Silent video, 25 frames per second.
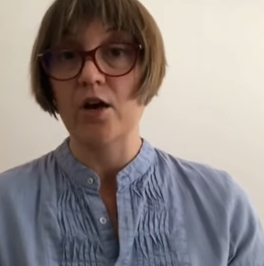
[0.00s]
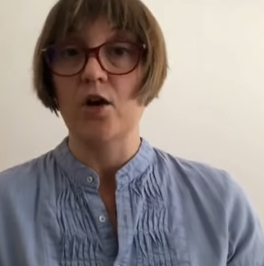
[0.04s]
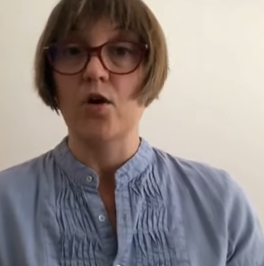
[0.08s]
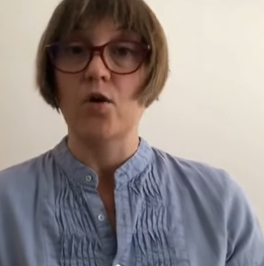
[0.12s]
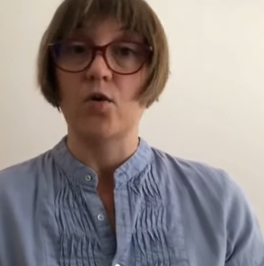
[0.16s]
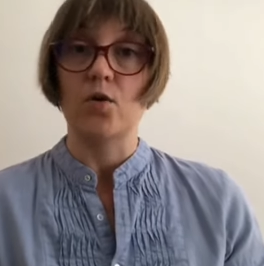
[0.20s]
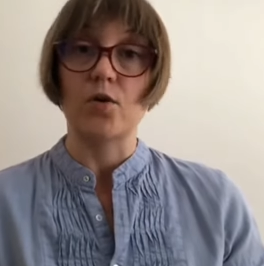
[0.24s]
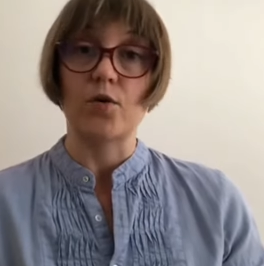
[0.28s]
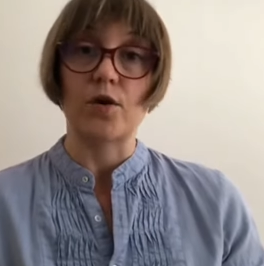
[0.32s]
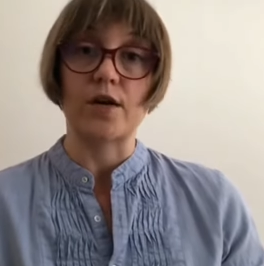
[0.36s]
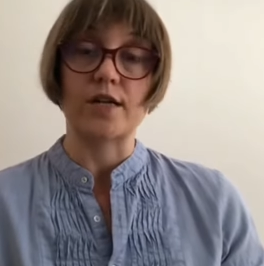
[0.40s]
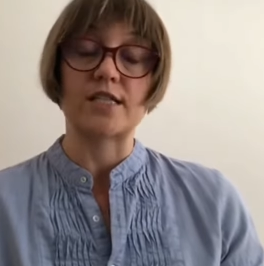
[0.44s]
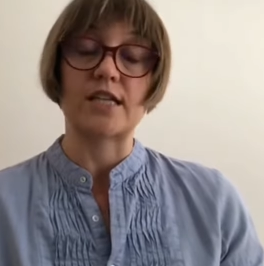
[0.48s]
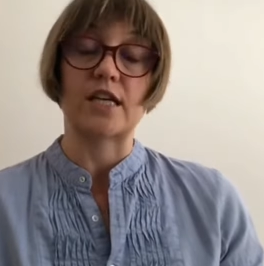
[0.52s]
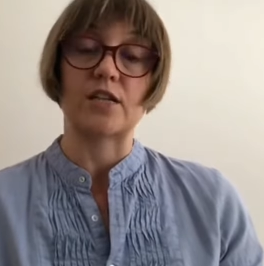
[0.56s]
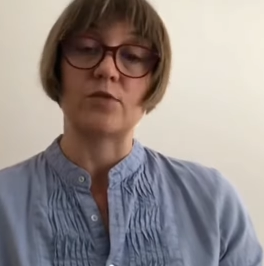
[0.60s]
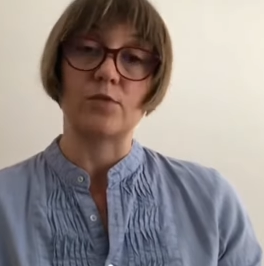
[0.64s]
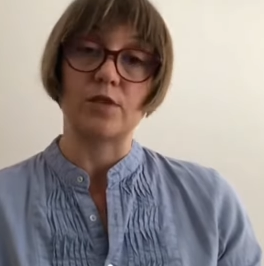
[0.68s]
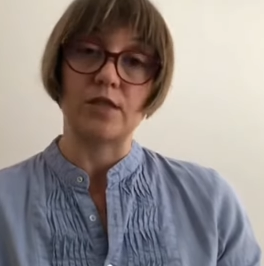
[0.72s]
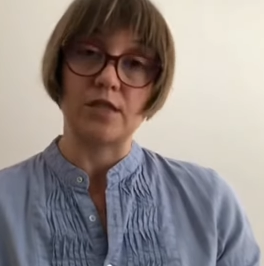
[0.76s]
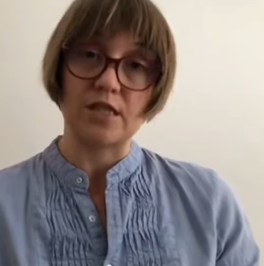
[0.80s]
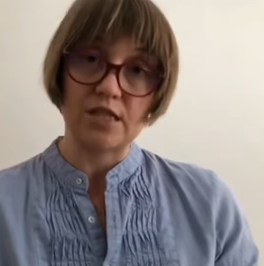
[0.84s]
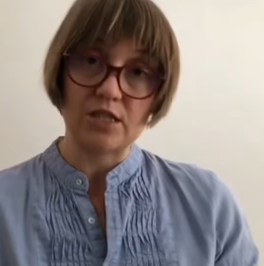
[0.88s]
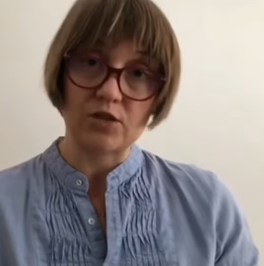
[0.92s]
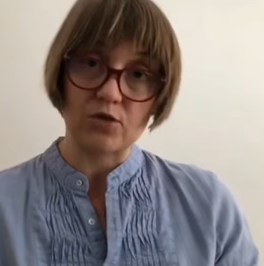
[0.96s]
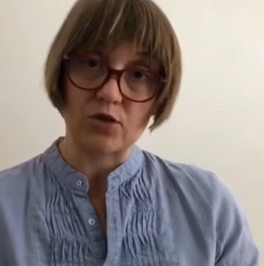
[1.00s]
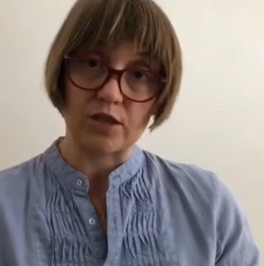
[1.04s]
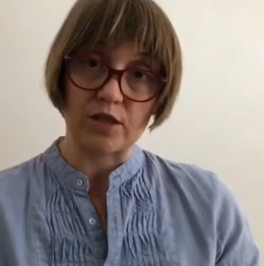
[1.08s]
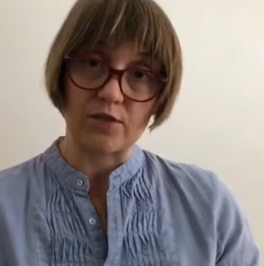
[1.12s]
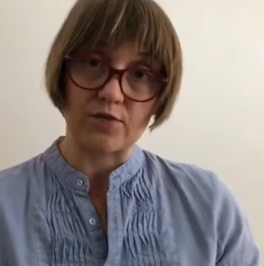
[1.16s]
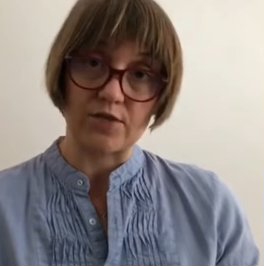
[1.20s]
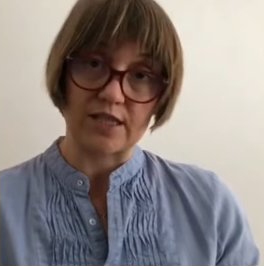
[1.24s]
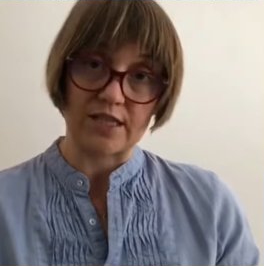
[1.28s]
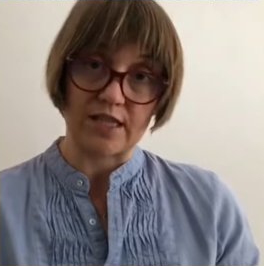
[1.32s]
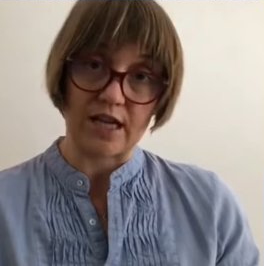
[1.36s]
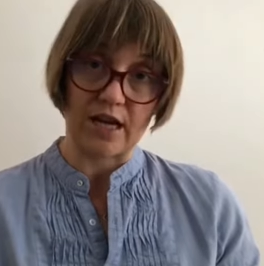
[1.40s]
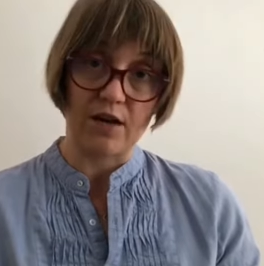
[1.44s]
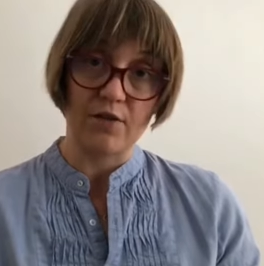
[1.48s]
whereas administrative
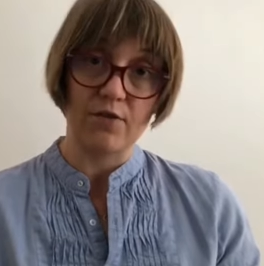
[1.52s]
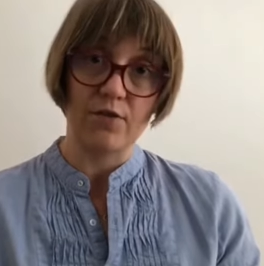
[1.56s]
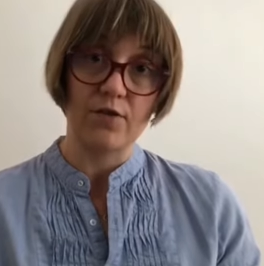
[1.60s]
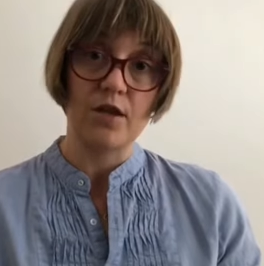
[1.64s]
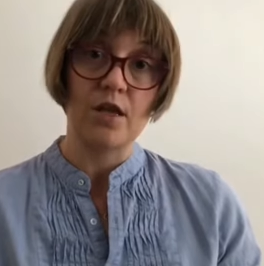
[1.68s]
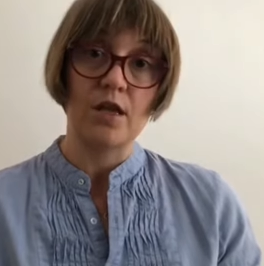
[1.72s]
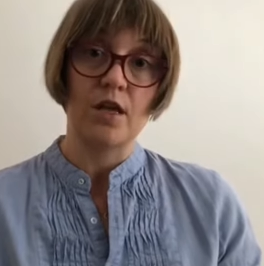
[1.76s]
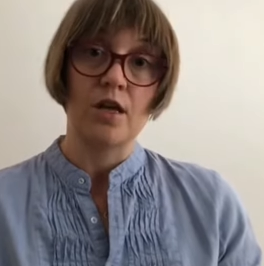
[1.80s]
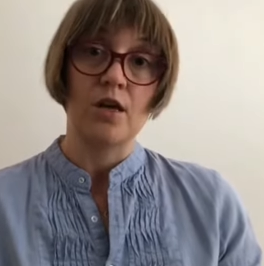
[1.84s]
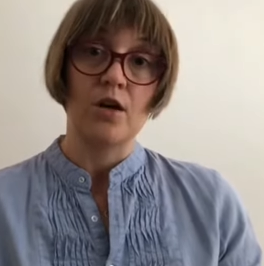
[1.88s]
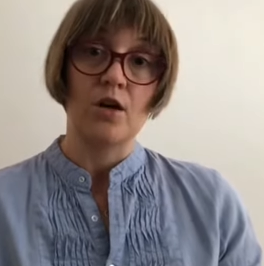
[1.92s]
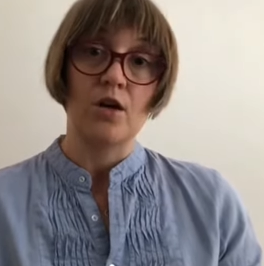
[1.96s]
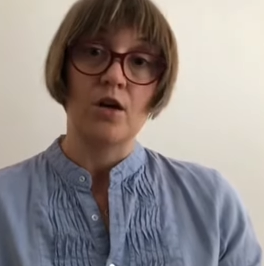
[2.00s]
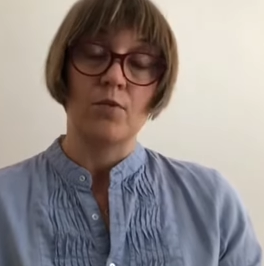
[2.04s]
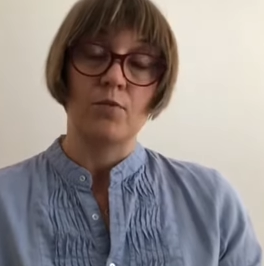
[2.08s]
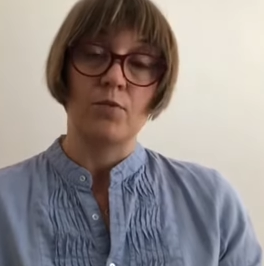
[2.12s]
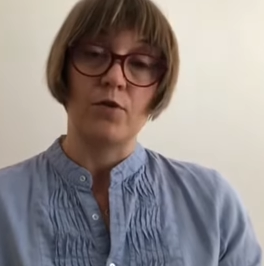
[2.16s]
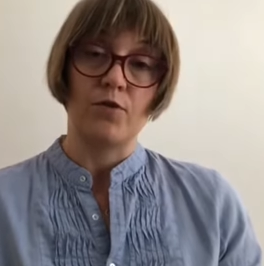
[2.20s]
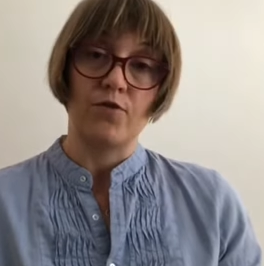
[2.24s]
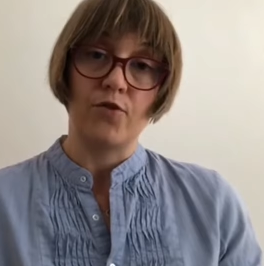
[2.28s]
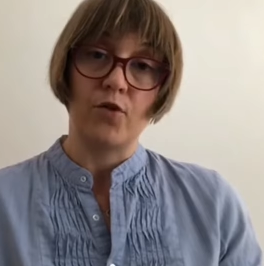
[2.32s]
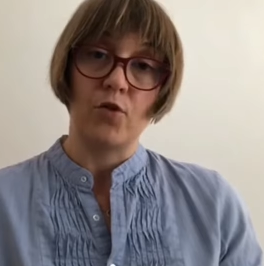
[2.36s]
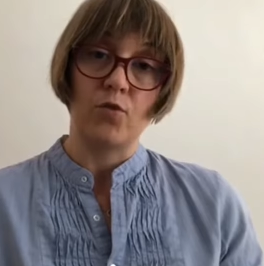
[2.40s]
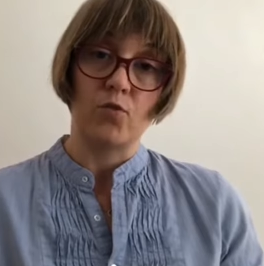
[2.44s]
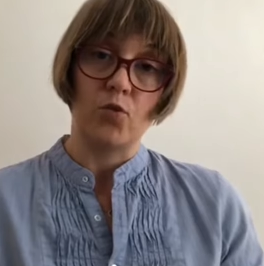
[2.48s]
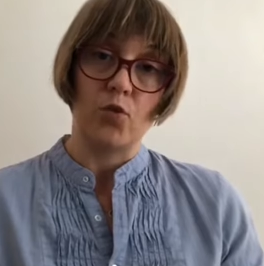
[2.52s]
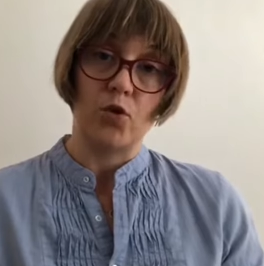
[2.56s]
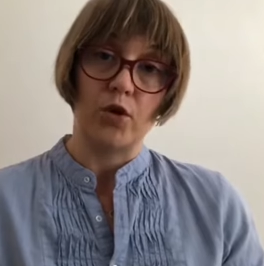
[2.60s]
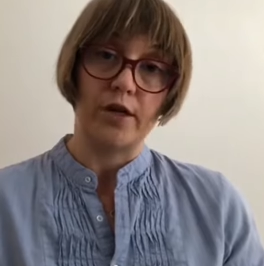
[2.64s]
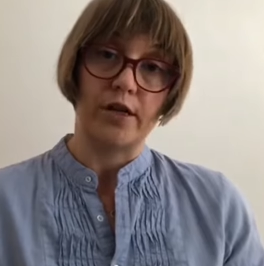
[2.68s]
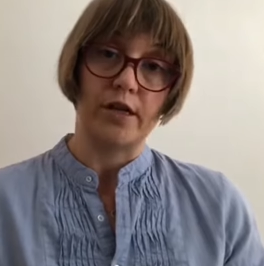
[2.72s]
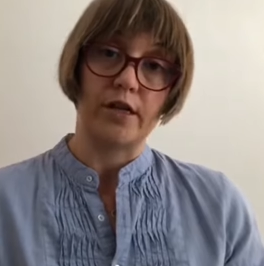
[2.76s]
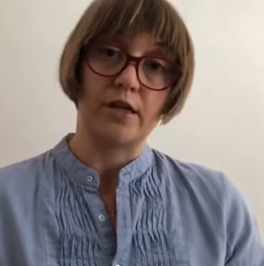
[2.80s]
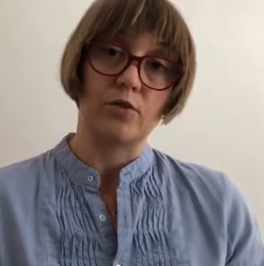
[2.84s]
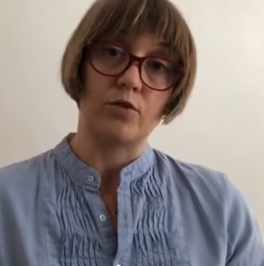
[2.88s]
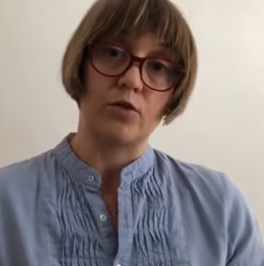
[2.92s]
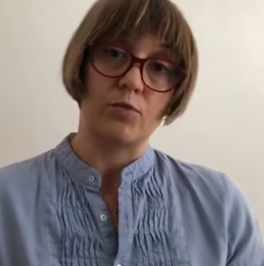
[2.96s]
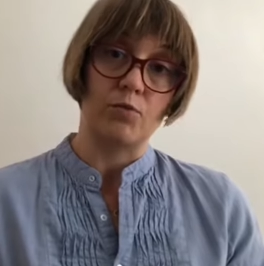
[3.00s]
staff perform work
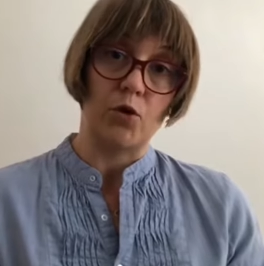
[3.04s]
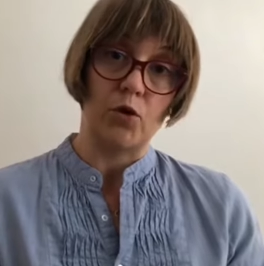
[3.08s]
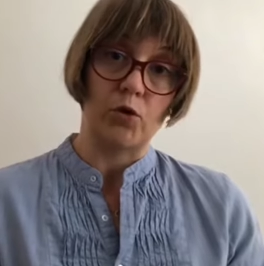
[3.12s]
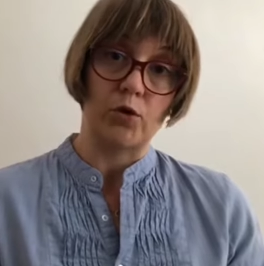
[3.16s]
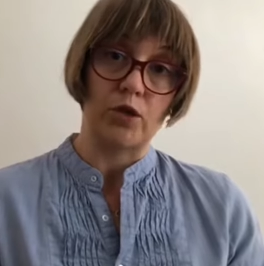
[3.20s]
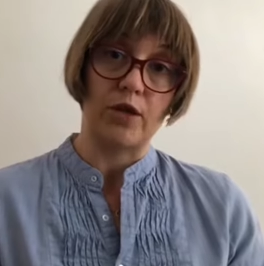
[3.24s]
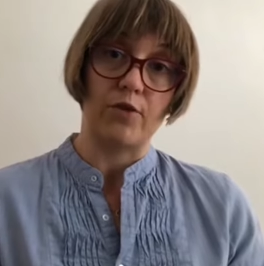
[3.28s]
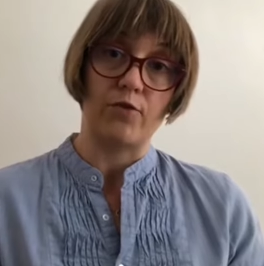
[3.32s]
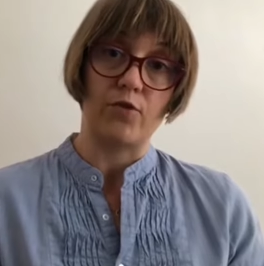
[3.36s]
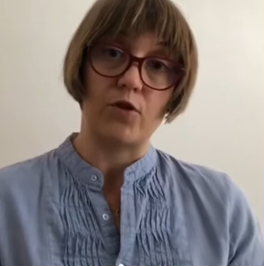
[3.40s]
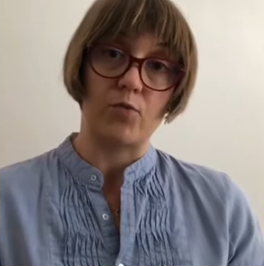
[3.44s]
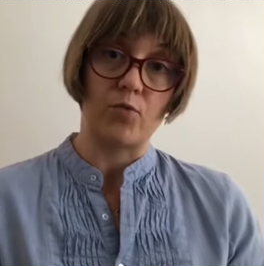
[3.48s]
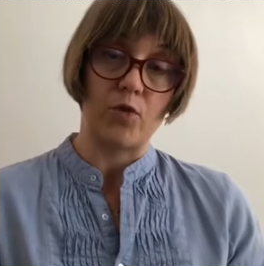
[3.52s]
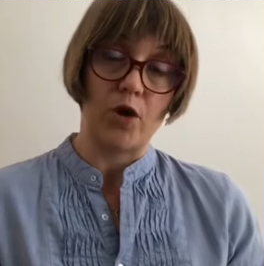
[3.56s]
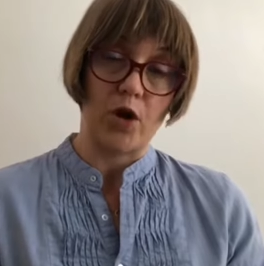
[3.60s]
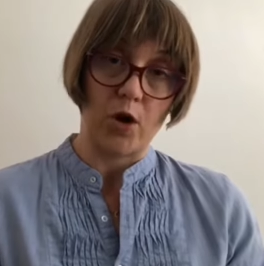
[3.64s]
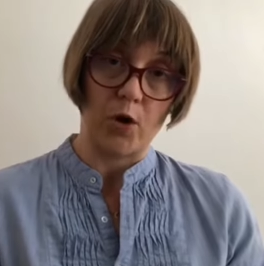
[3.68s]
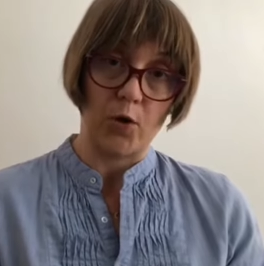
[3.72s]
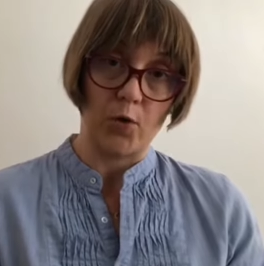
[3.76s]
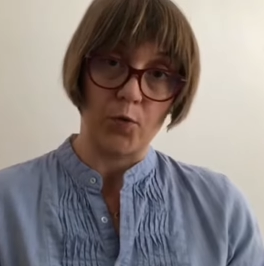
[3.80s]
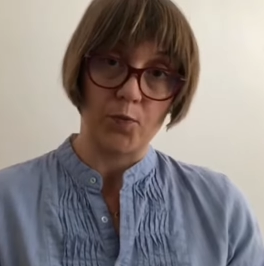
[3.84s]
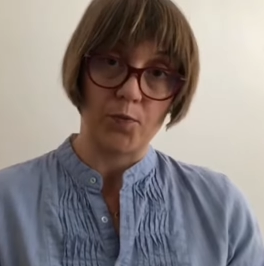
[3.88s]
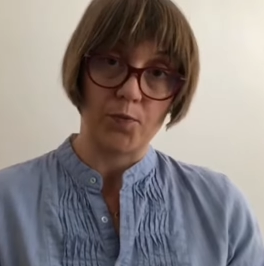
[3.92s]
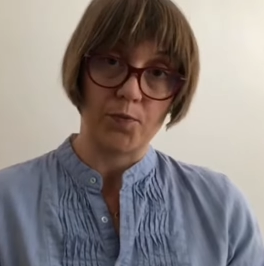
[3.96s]
remotely from home.